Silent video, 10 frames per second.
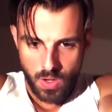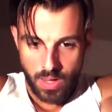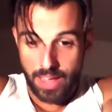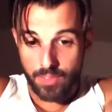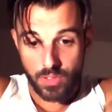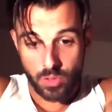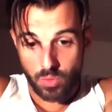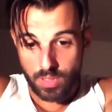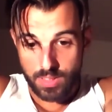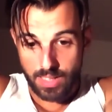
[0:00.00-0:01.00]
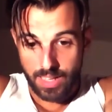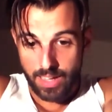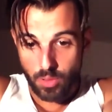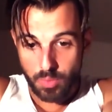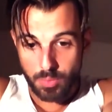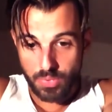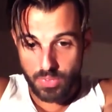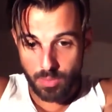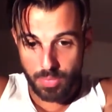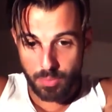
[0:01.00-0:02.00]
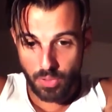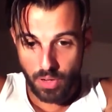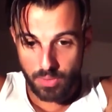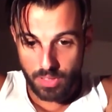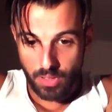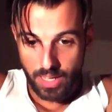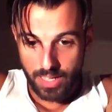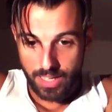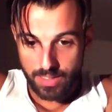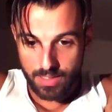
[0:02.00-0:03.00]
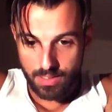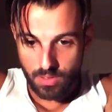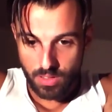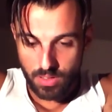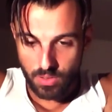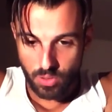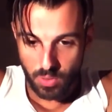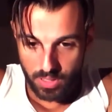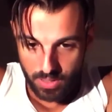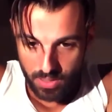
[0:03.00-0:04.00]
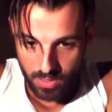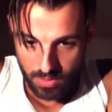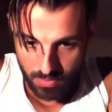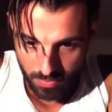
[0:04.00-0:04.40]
I have to do this. Like, I know some people out there like hate doing this,